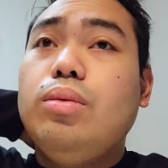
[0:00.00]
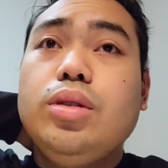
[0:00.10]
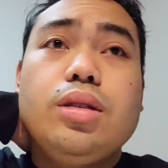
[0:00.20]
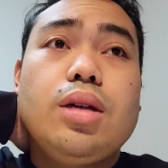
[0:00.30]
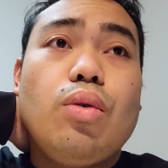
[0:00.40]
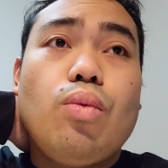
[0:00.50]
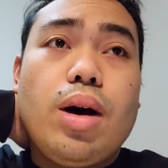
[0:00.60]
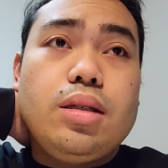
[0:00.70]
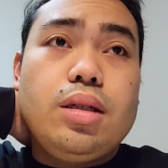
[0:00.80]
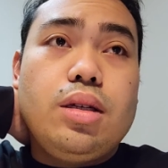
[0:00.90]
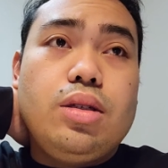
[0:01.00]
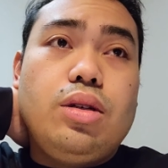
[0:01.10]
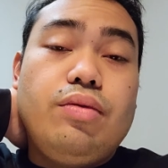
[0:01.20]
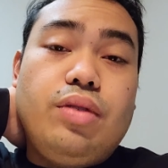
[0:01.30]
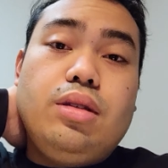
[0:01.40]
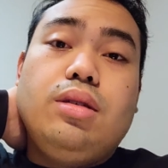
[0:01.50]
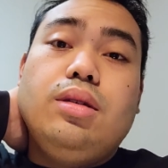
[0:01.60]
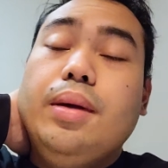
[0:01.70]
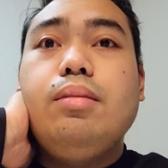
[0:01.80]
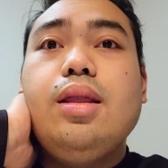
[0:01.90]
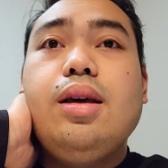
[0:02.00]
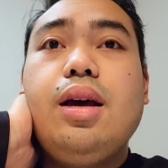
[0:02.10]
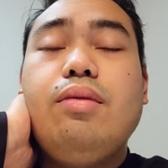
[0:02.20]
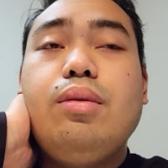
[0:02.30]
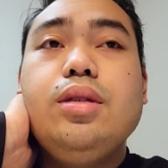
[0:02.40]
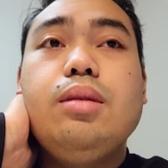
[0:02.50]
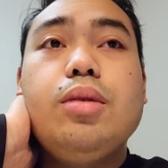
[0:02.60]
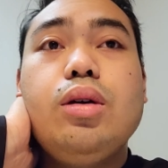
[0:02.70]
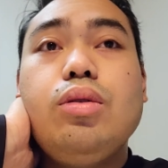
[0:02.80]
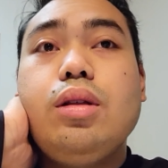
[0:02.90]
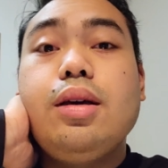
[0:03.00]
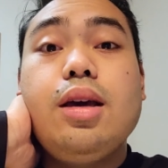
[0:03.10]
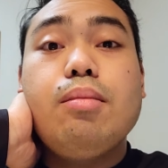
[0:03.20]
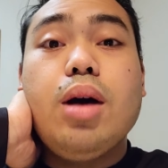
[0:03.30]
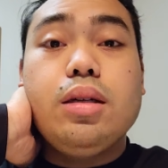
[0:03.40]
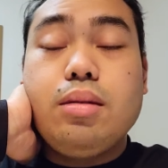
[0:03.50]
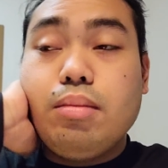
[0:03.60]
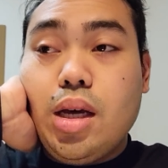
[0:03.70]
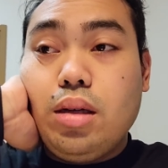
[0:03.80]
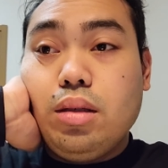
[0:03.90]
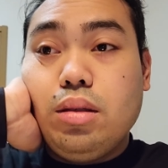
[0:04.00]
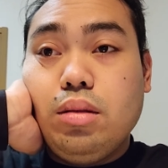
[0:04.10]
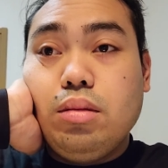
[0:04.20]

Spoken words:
we're just gonna watch a service. And then afterwards, I'm gonna go to the kickboxing place.